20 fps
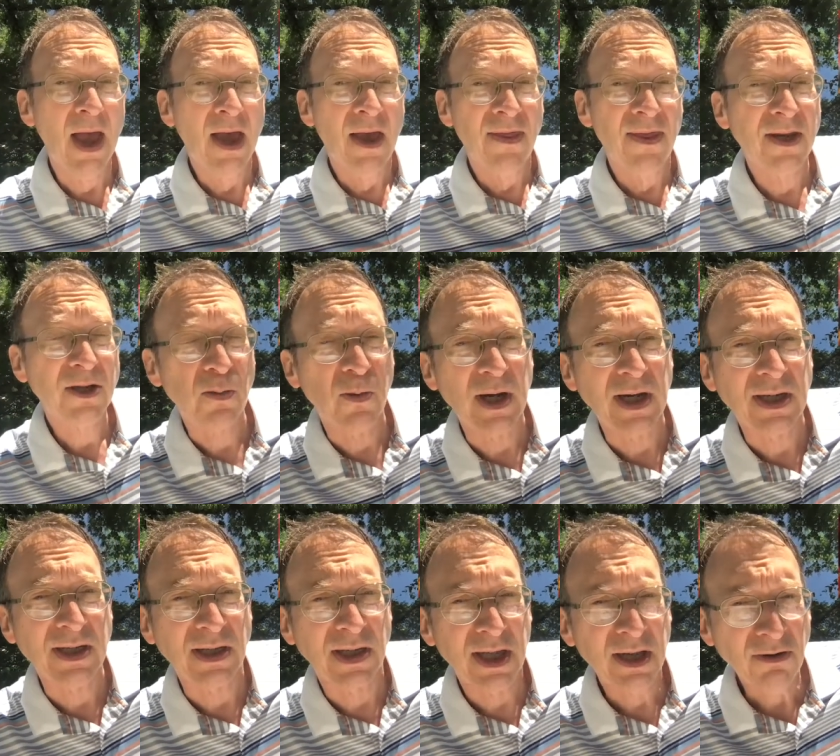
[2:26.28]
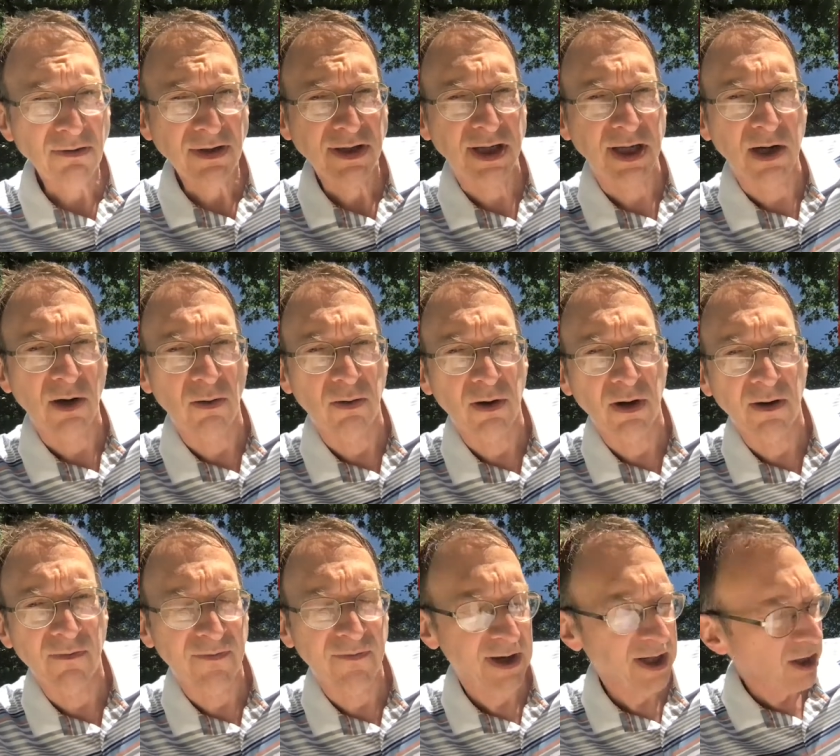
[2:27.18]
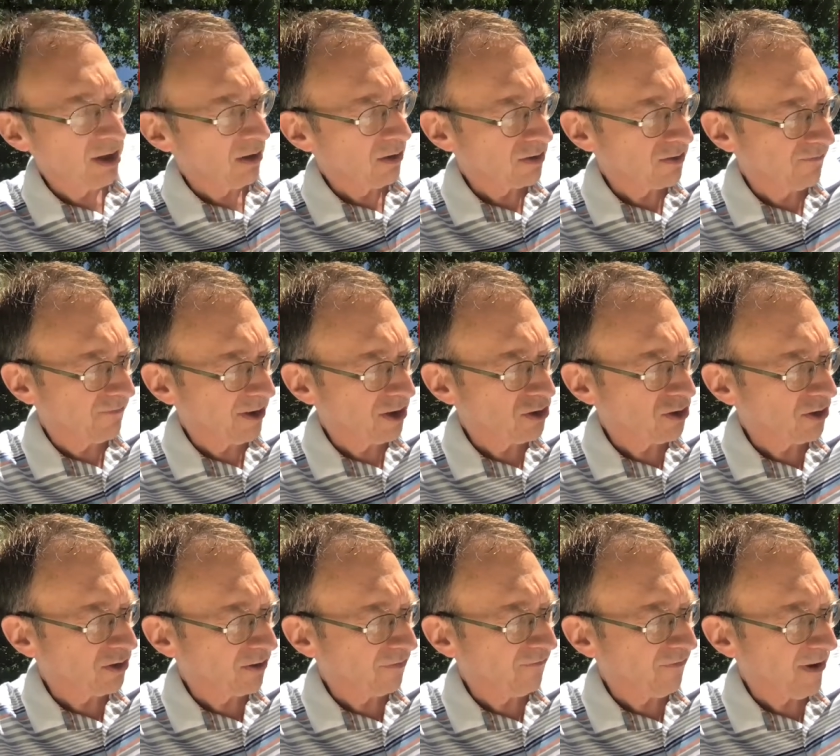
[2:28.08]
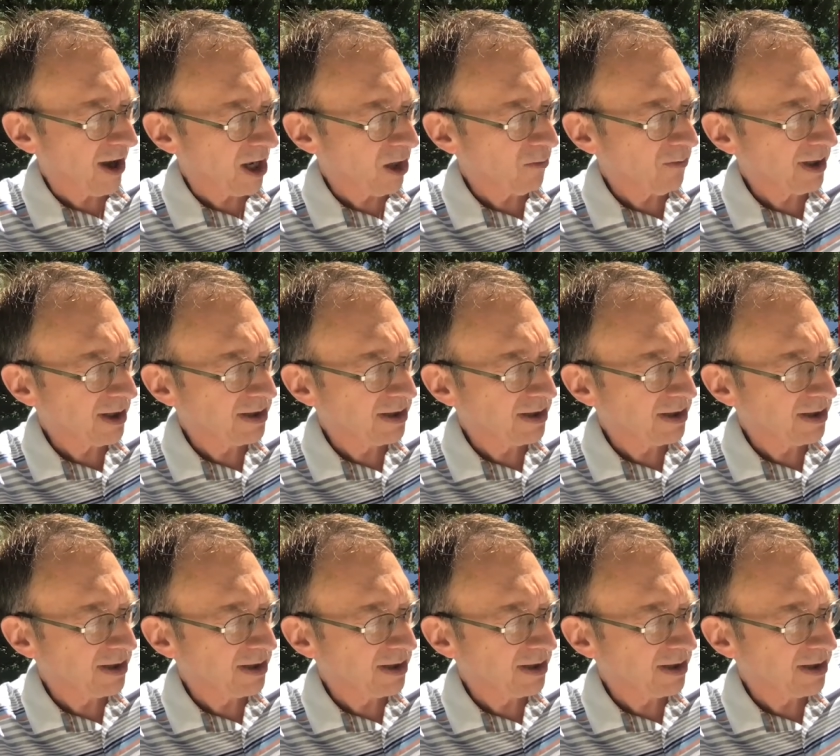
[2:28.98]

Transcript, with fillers: This week's Literacy Corner videos featured the following